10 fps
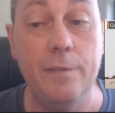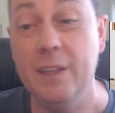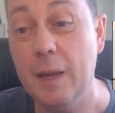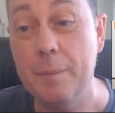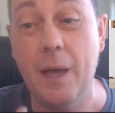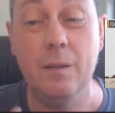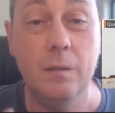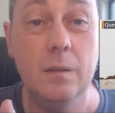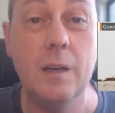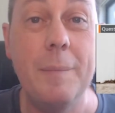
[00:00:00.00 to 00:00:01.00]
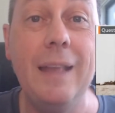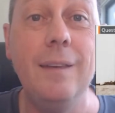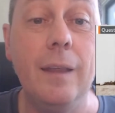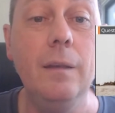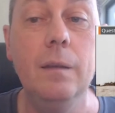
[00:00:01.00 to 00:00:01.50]
if you type that
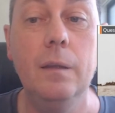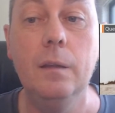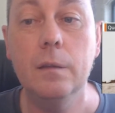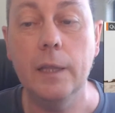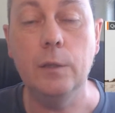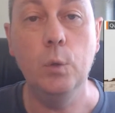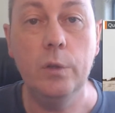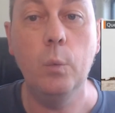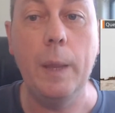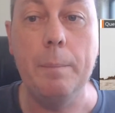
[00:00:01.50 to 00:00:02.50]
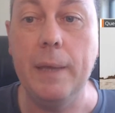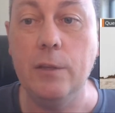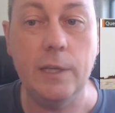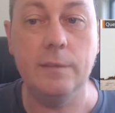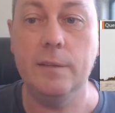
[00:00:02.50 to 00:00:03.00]
command in to like load a web
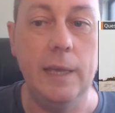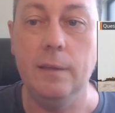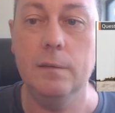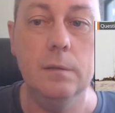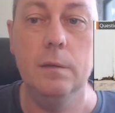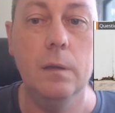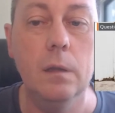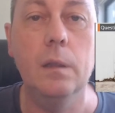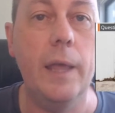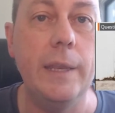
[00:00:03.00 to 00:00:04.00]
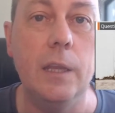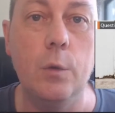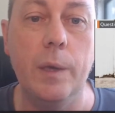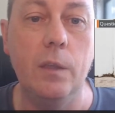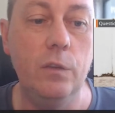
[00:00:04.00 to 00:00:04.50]
page, it's lightning quick.